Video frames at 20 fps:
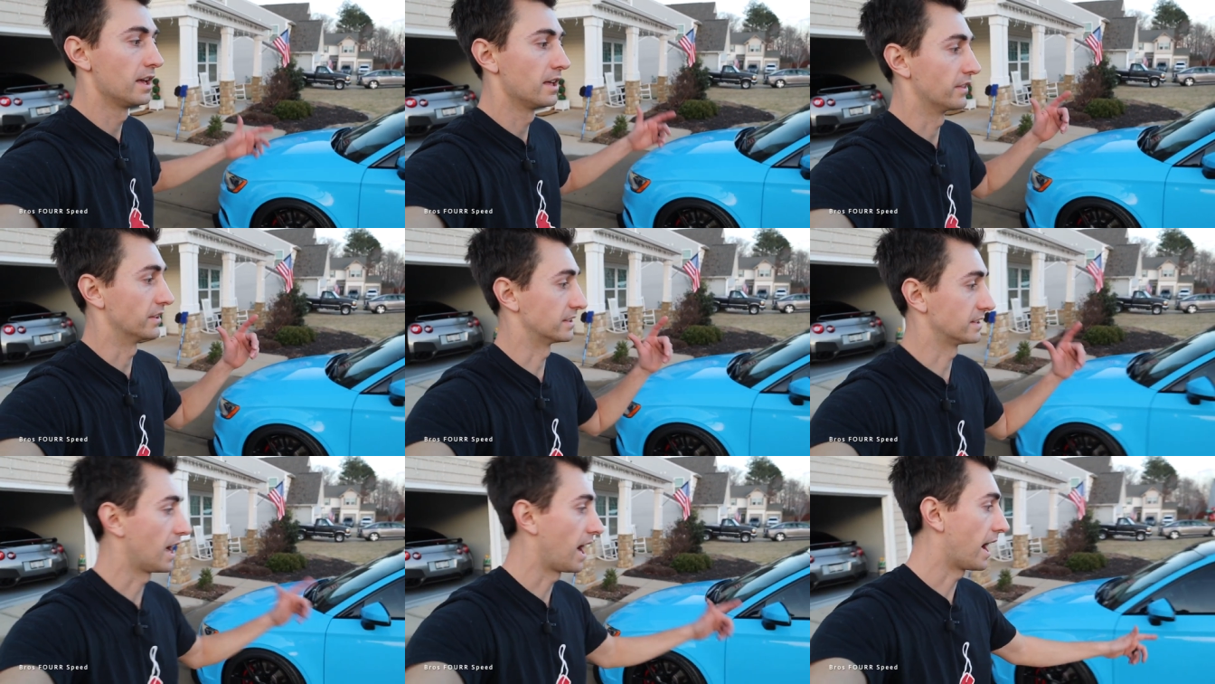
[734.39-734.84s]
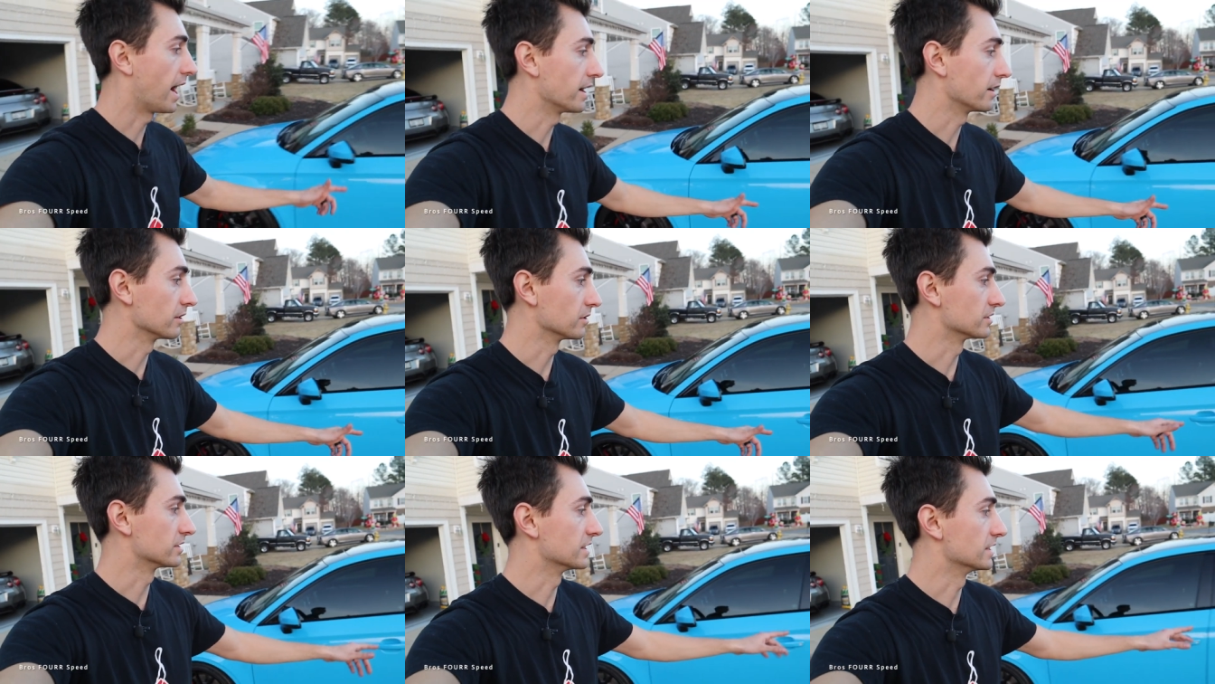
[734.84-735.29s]
The
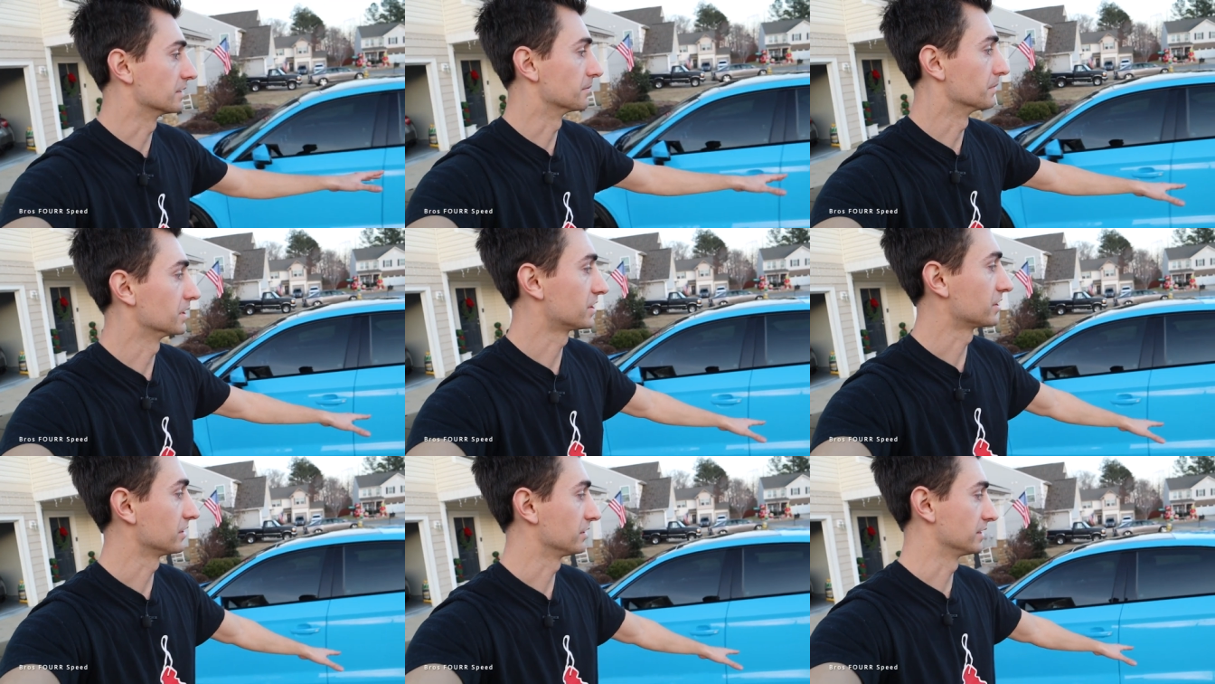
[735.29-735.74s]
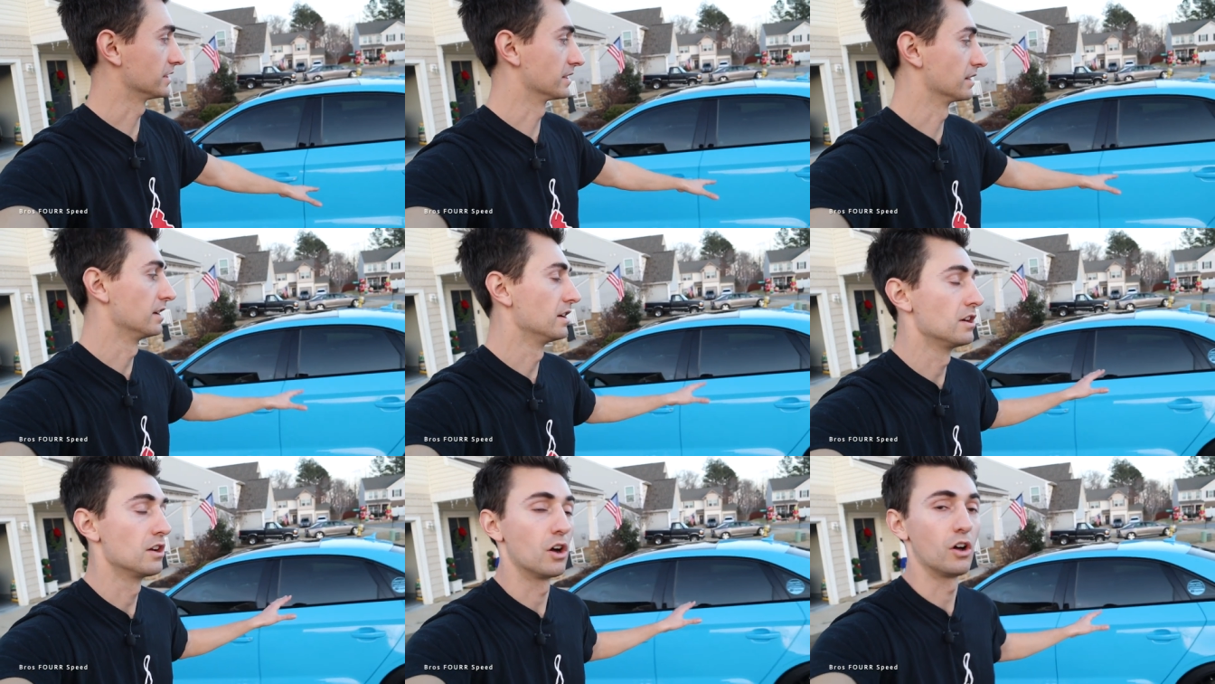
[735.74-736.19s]
tires, these Michelin
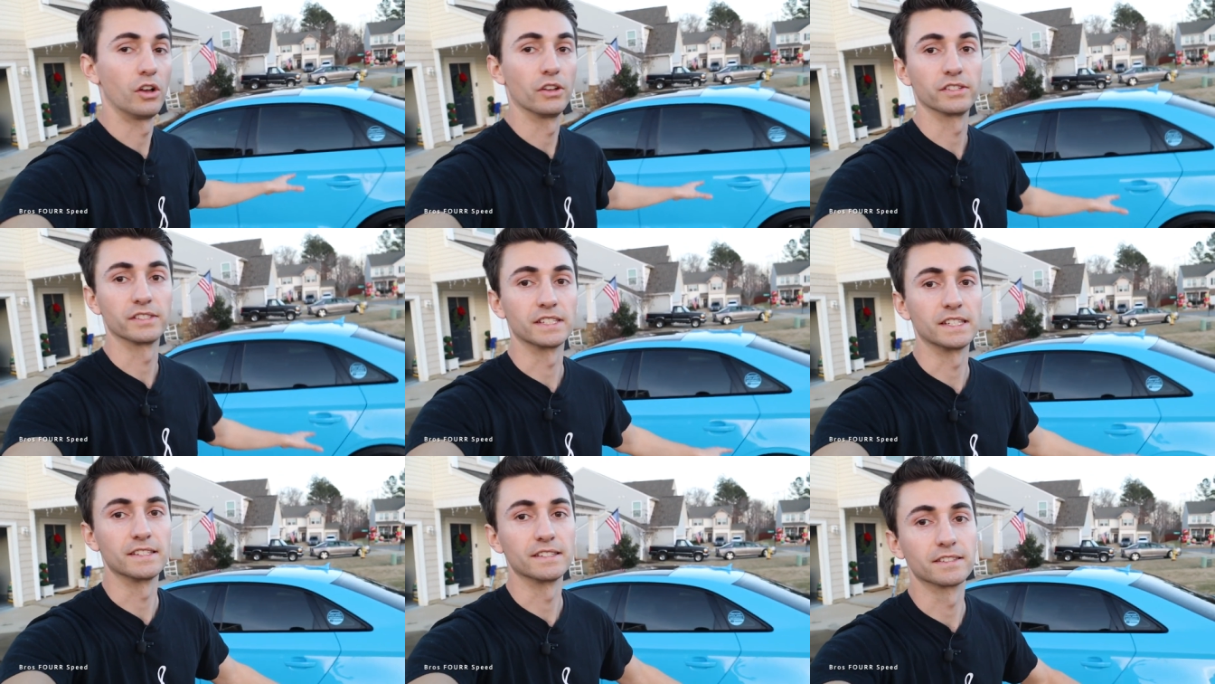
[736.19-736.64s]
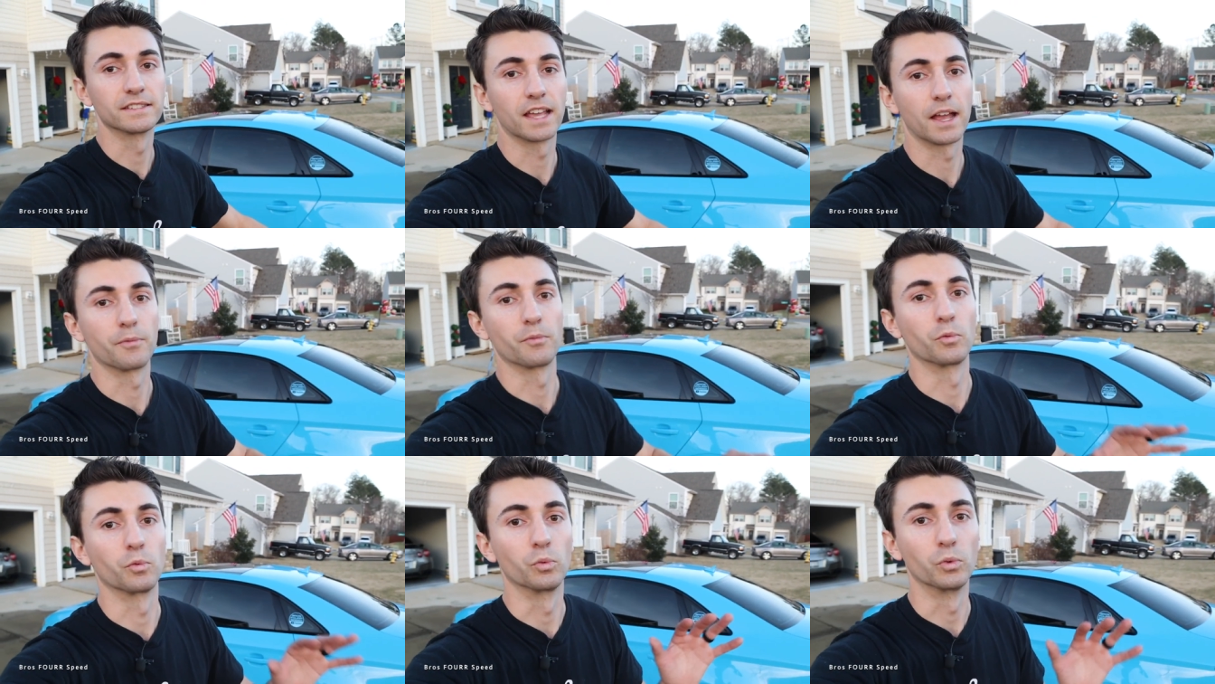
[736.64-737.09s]
all seasons,
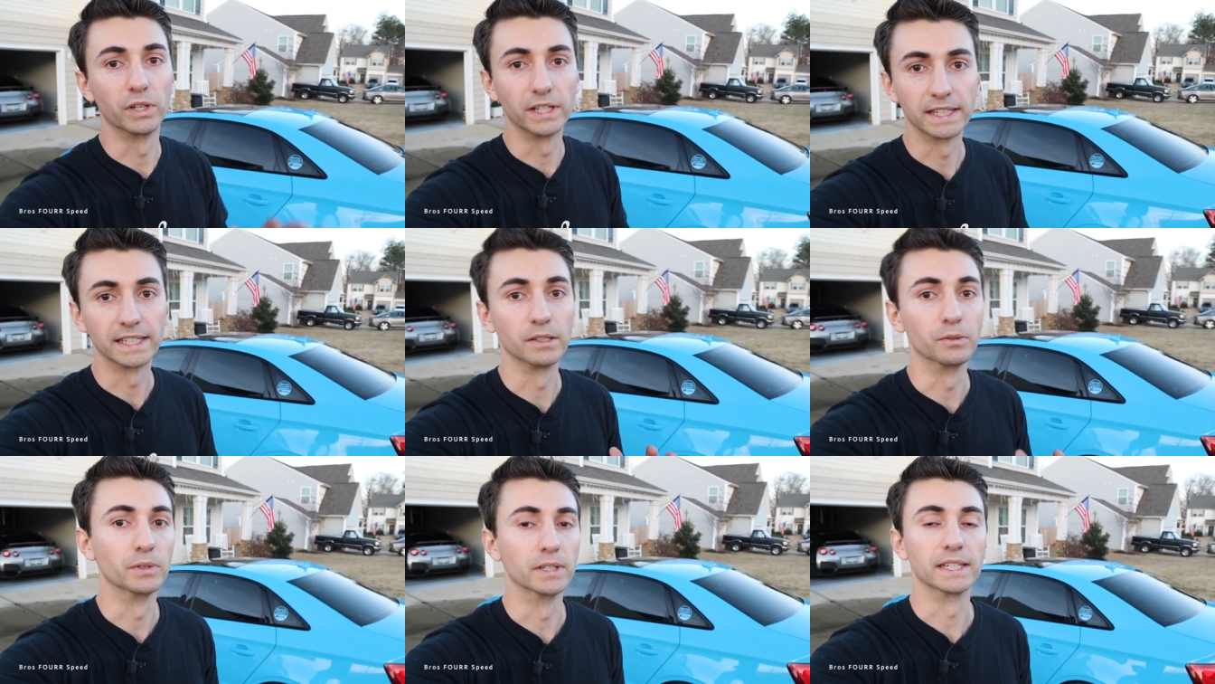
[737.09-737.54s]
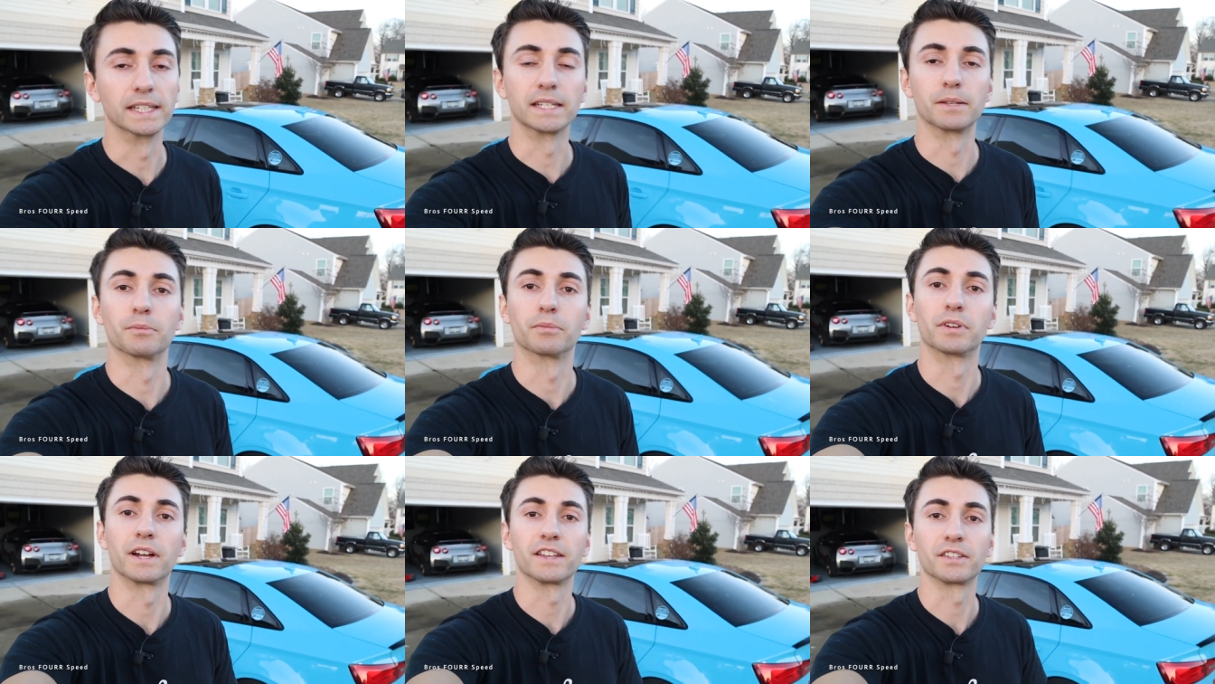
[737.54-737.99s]
I'm really, really
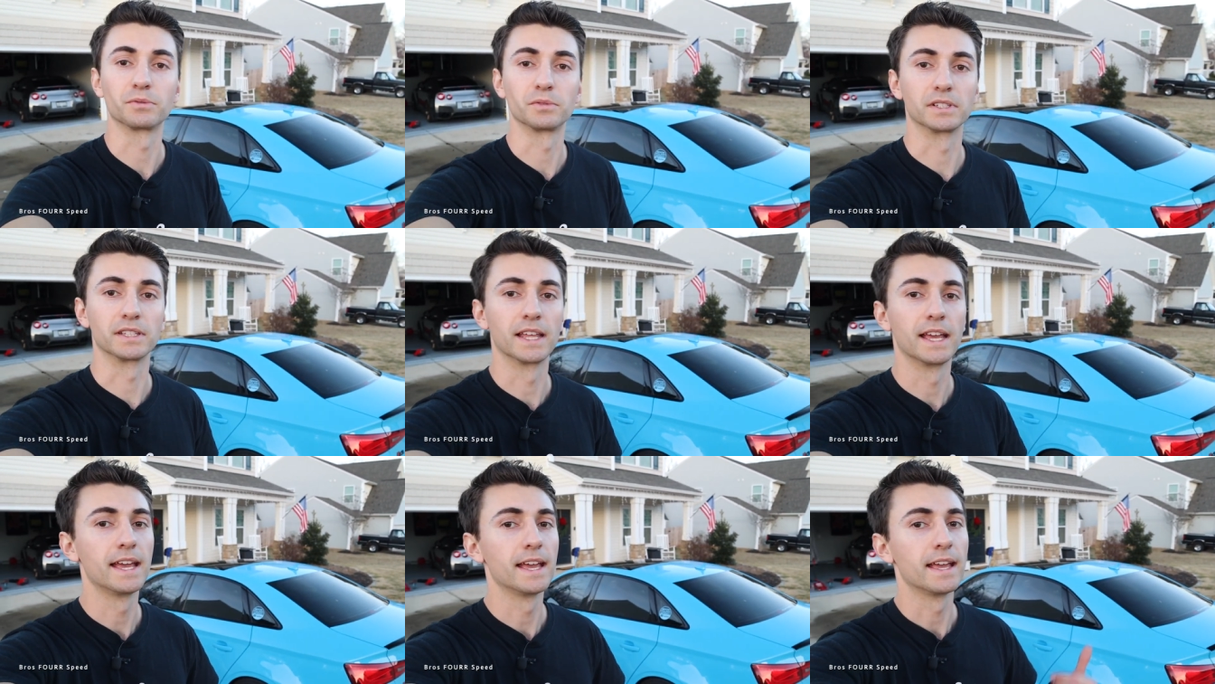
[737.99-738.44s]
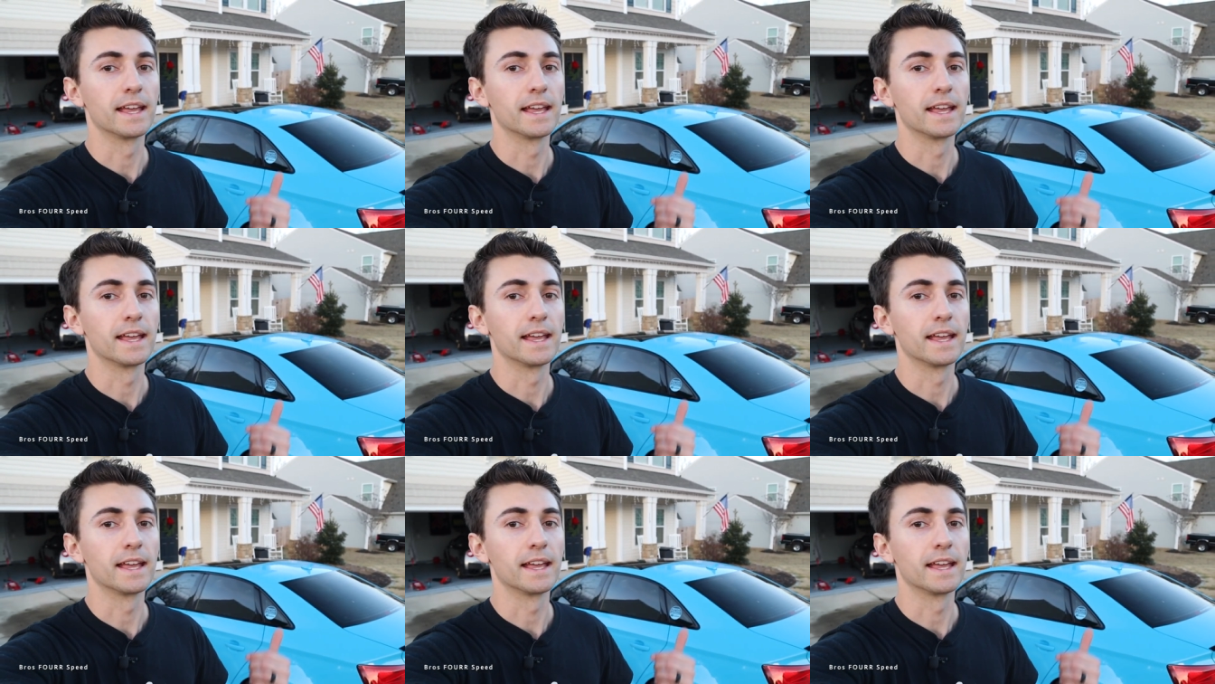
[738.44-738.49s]
impressed with.